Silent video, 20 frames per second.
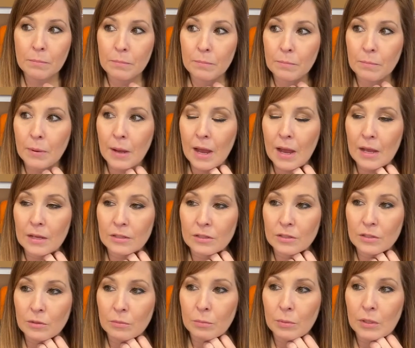
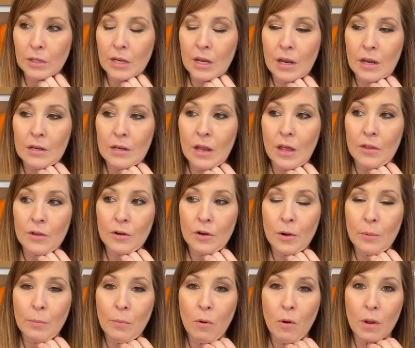possibly another
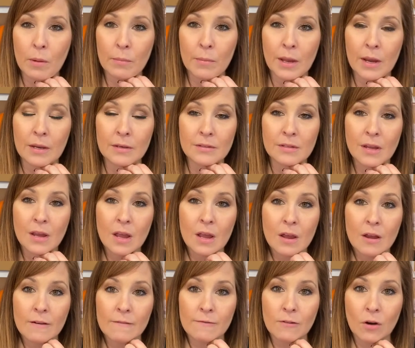appointment
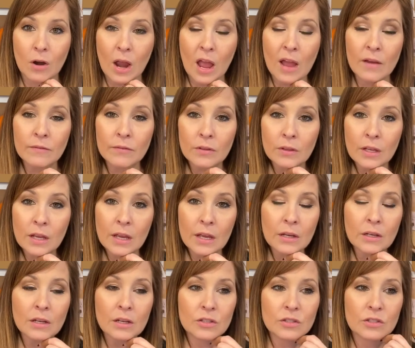for
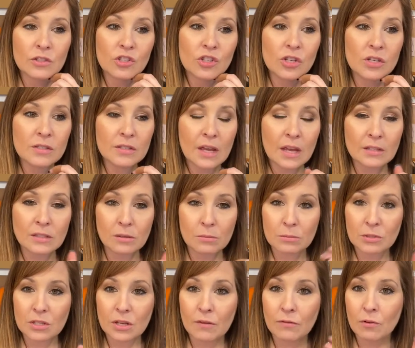Evelyn because she's got
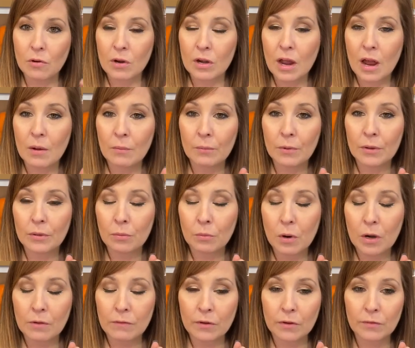some stuff going on with
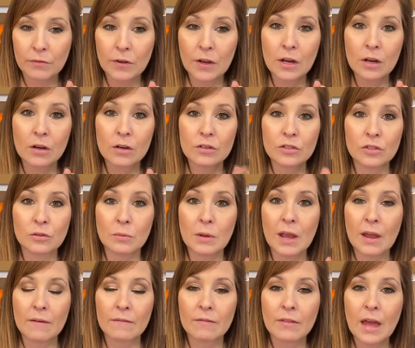one of her fingers, so we
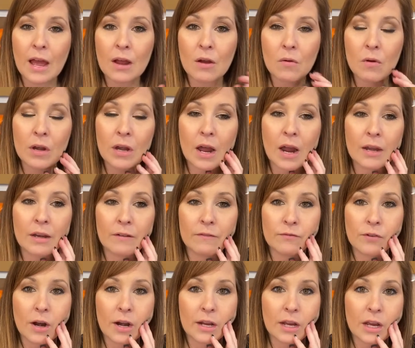have that going on. And
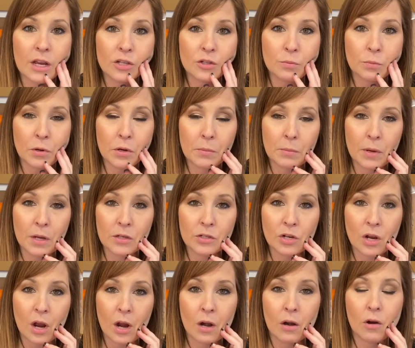Friday is pretty much
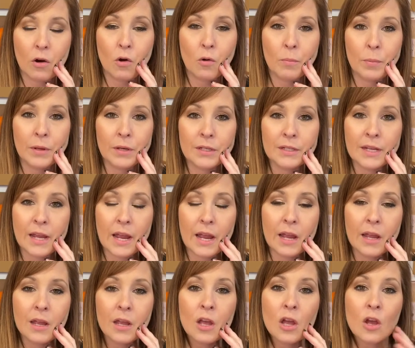our open
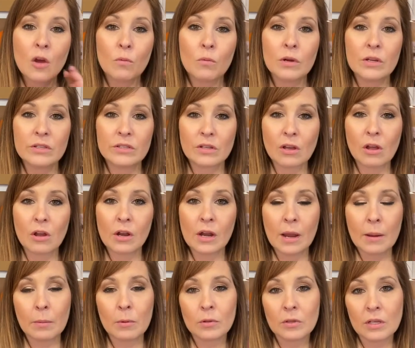day. We still are
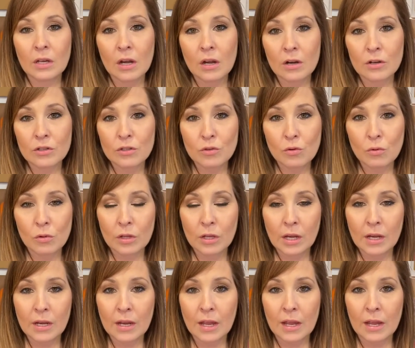able to get our
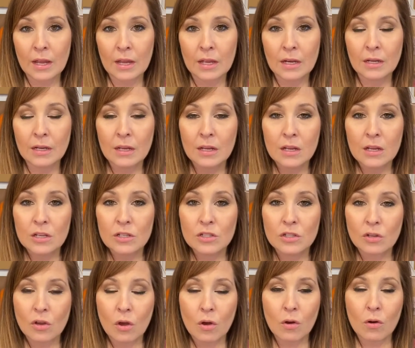schooling in.
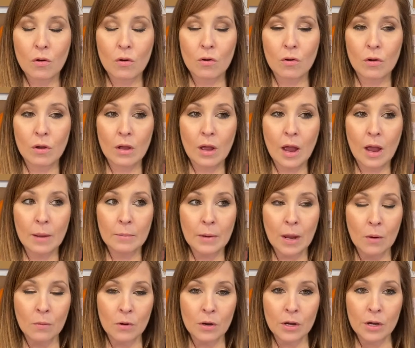So I'm
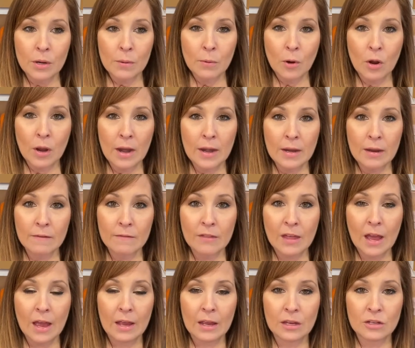not worried about any of
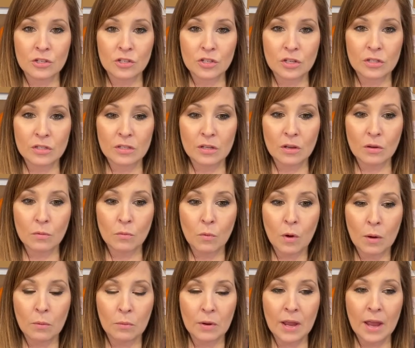that. It's just
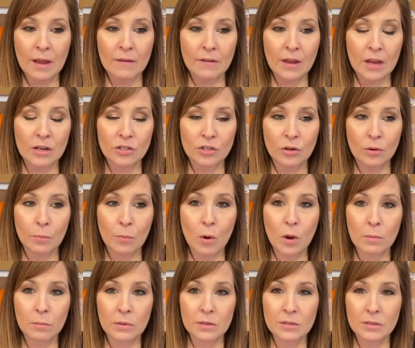when we have extra
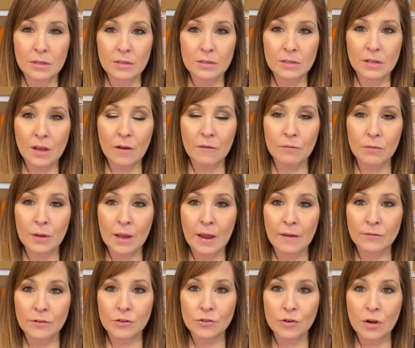appointments and stuff, we
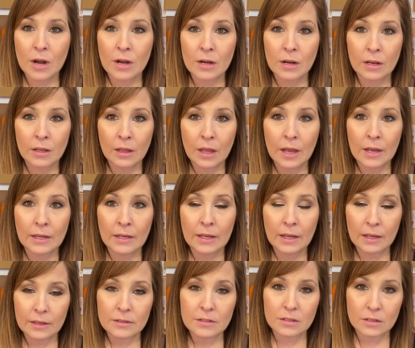have to try to
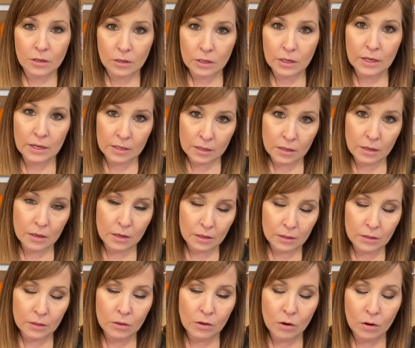like still get
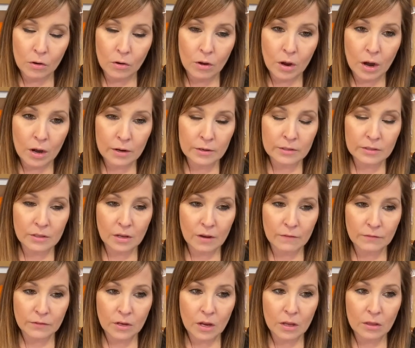you know, our
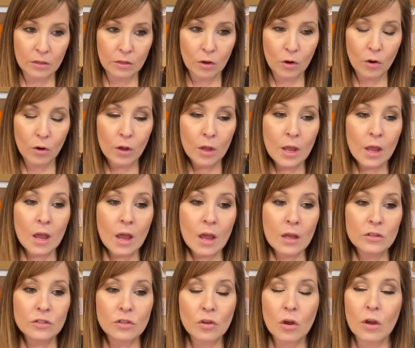stuff done though.
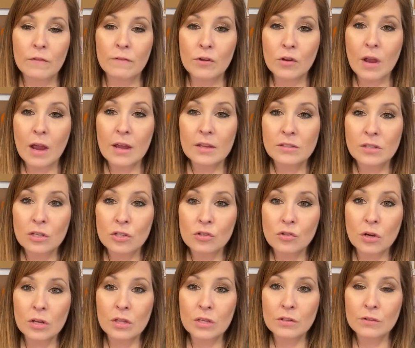So if you guys
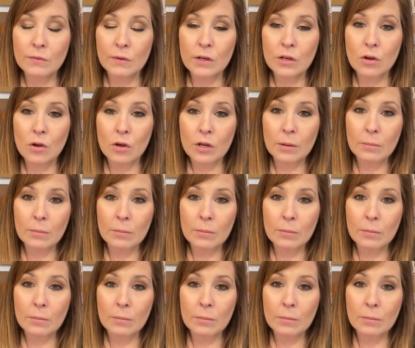enjoyed this video, give